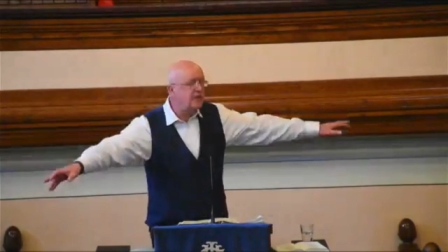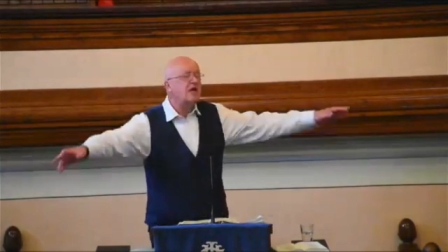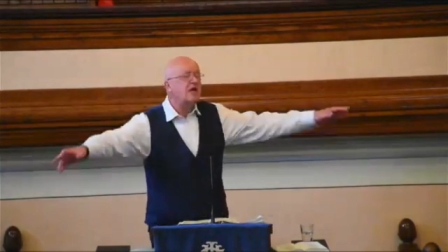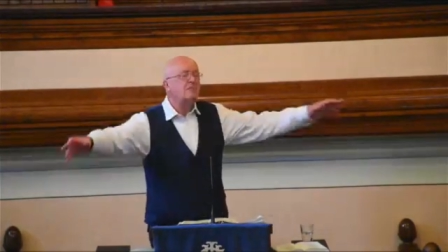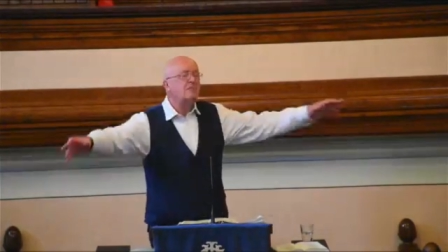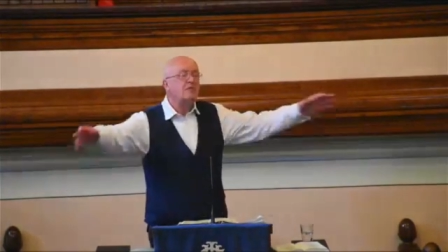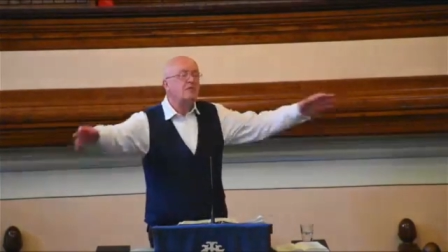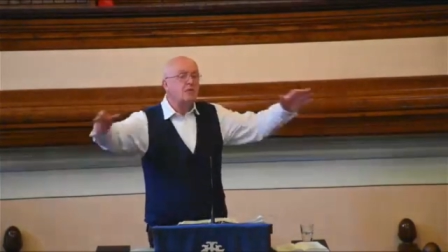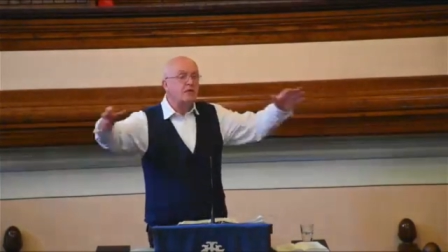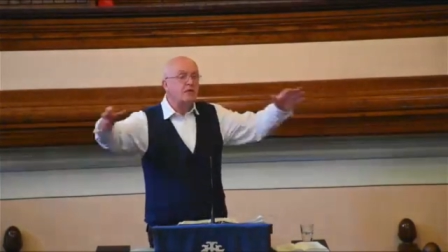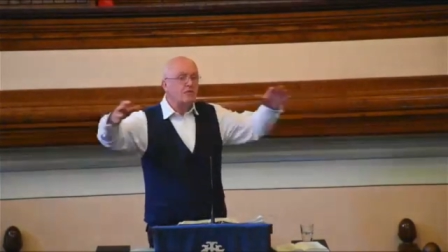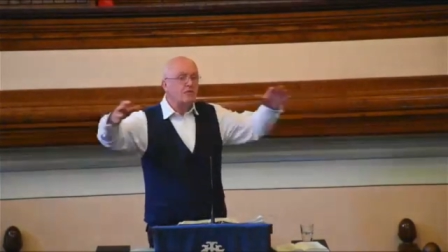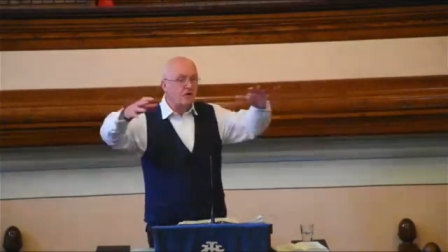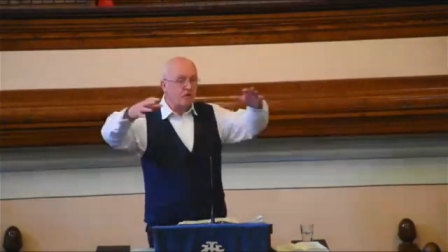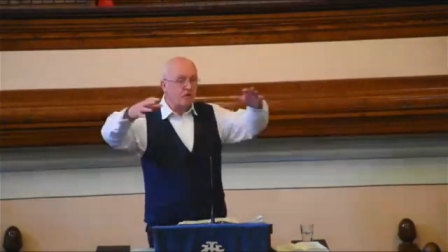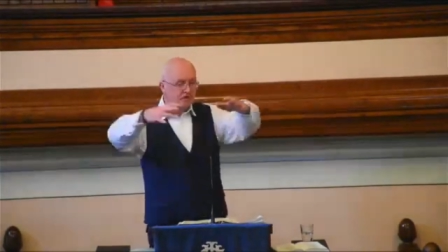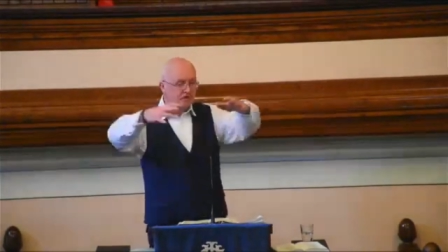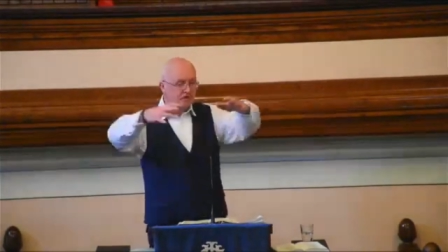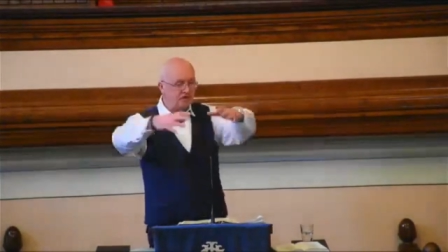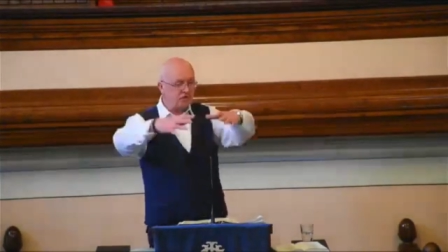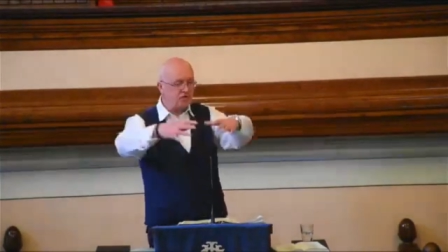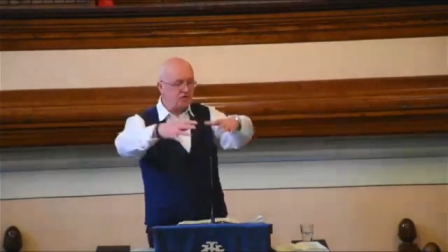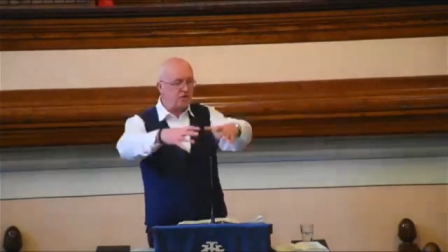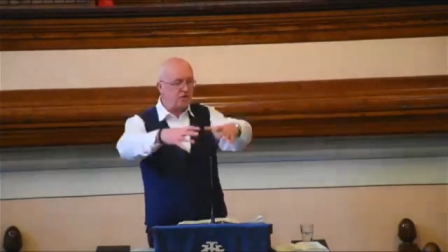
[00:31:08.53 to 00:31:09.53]
but we've got a
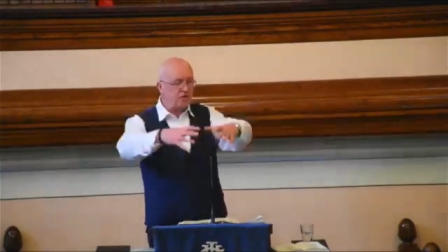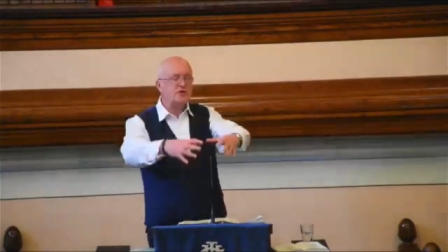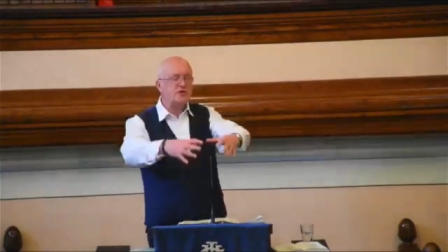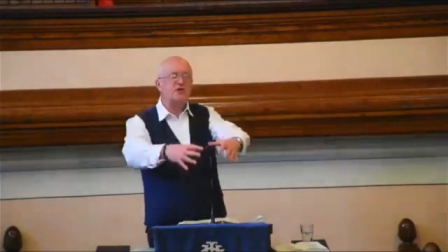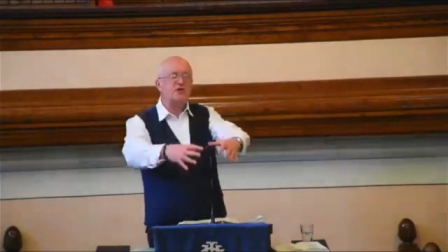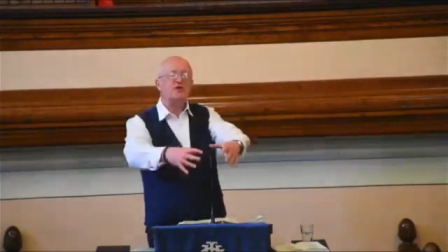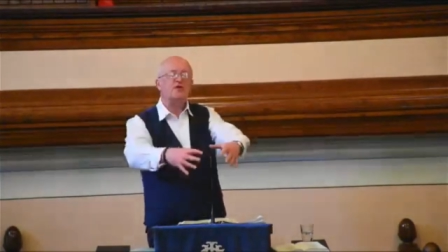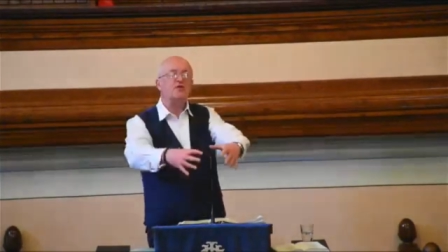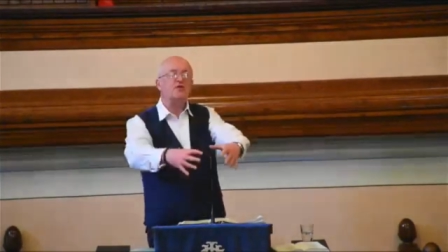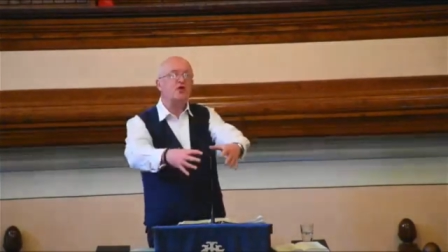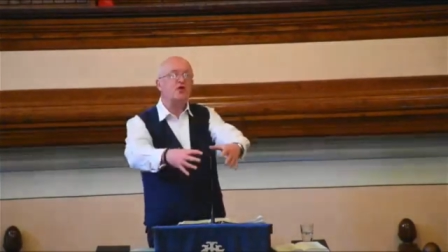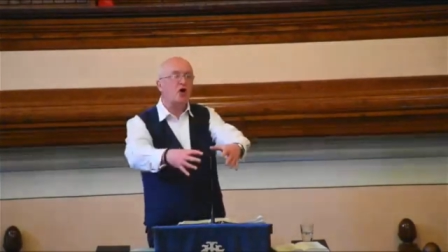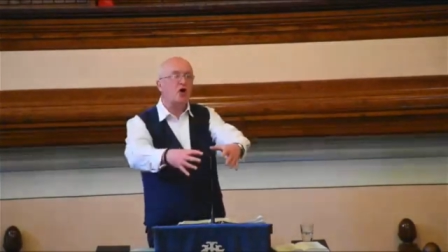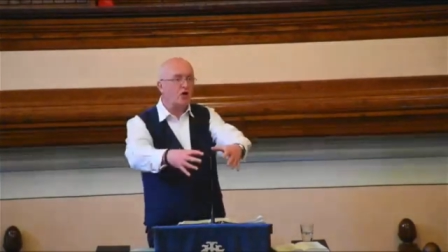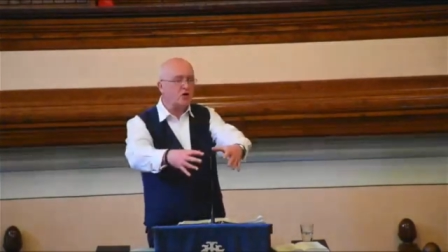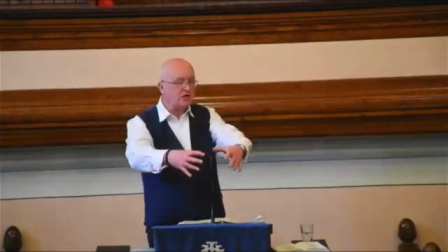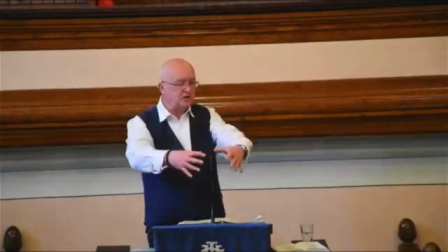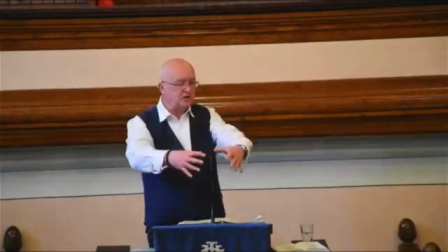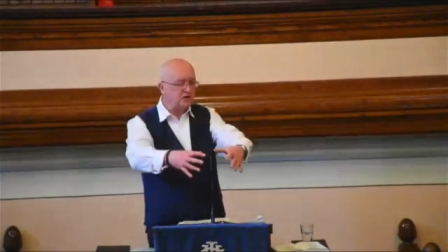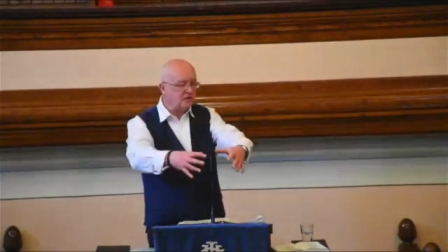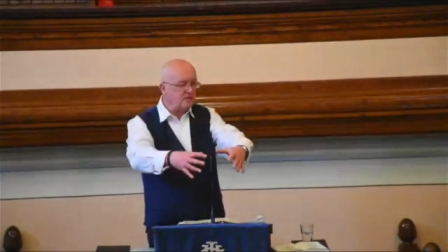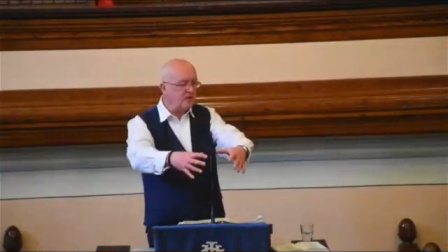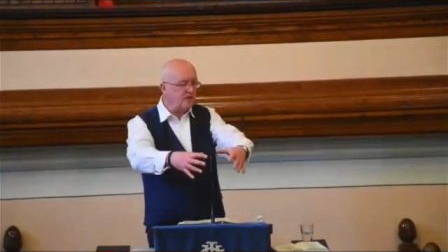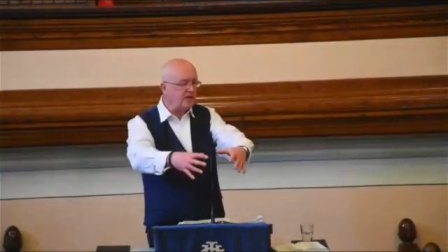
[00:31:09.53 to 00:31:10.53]
description of God in
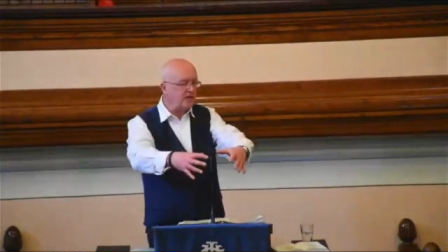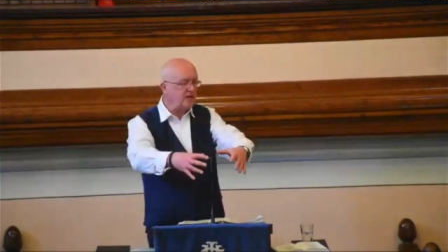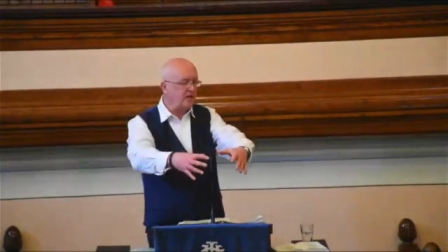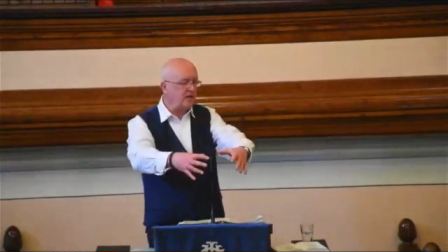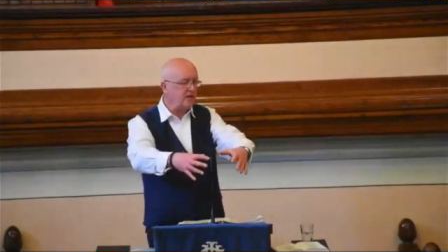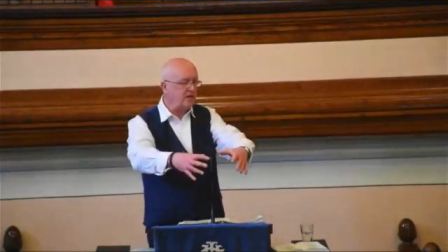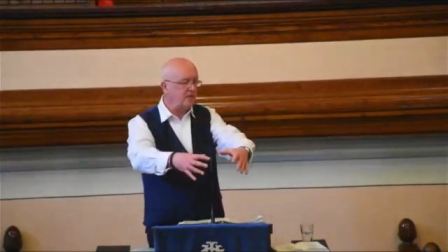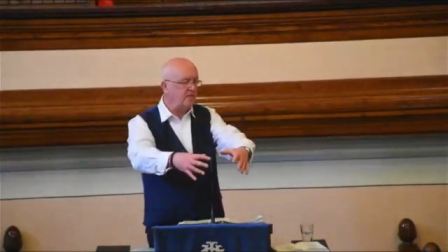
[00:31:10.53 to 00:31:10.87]
the middle.